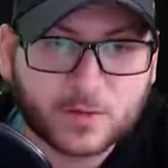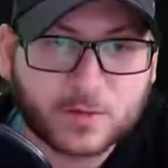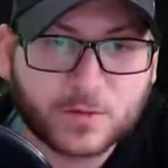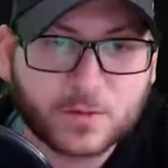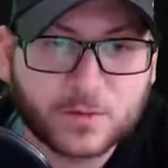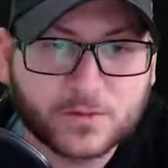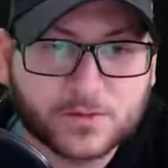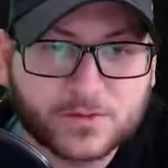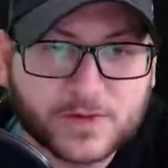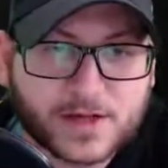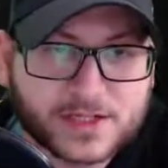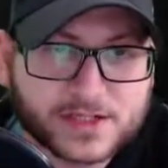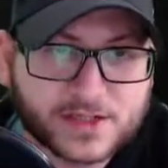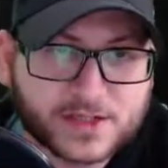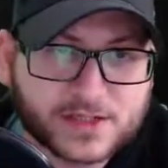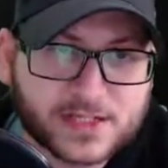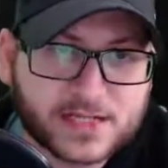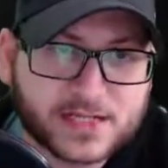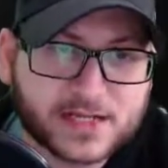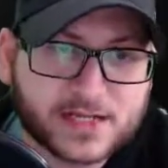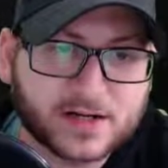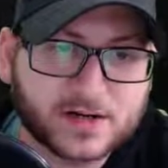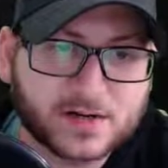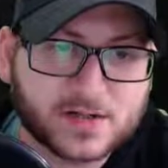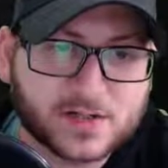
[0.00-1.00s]
features in
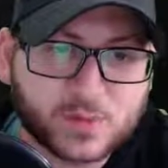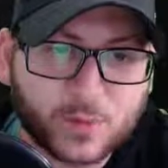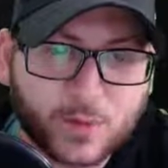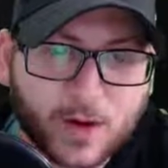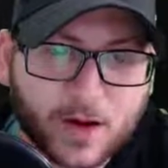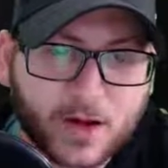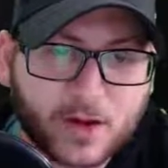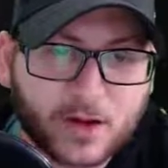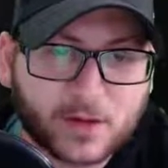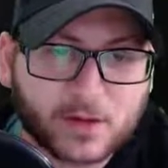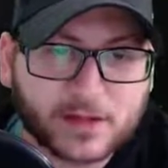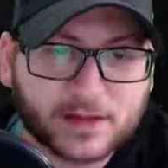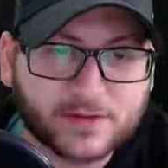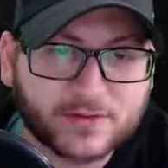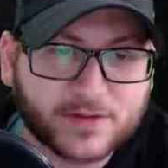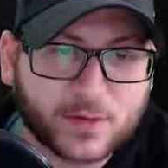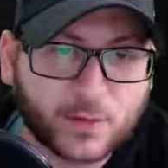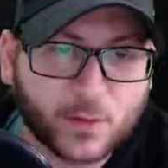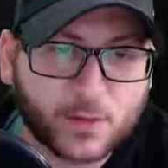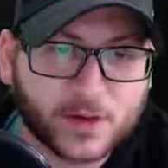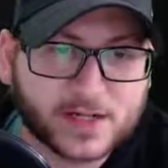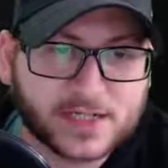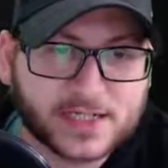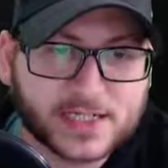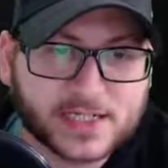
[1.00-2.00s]
here as well if you
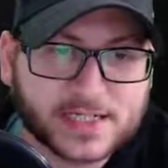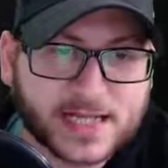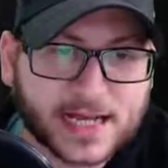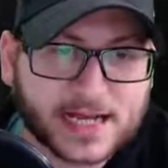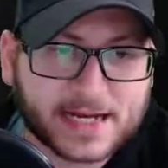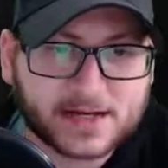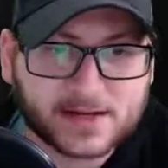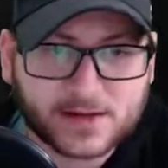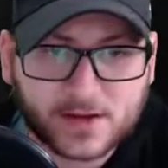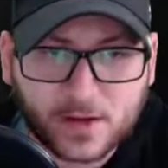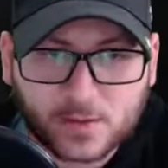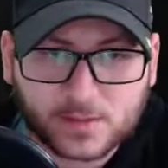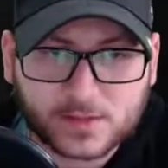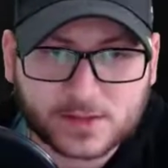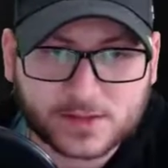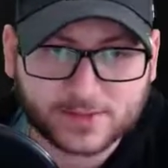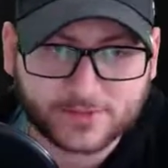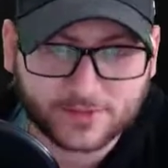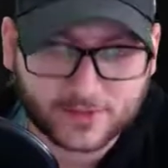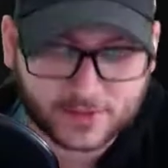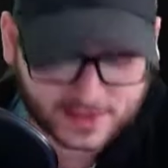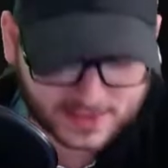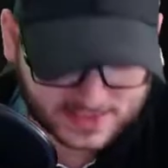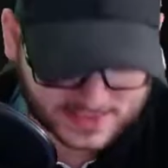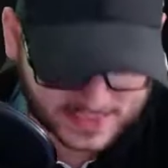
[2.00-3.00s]
wanted to take notes, for
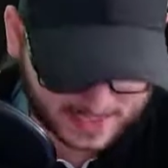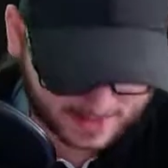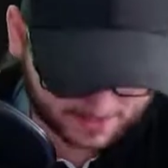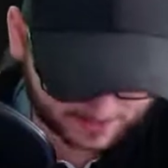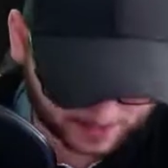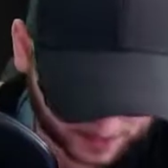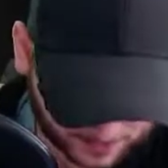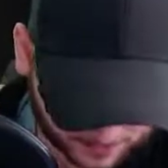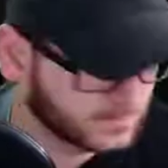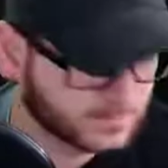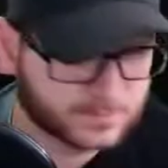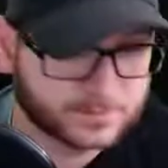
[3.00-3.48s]
example.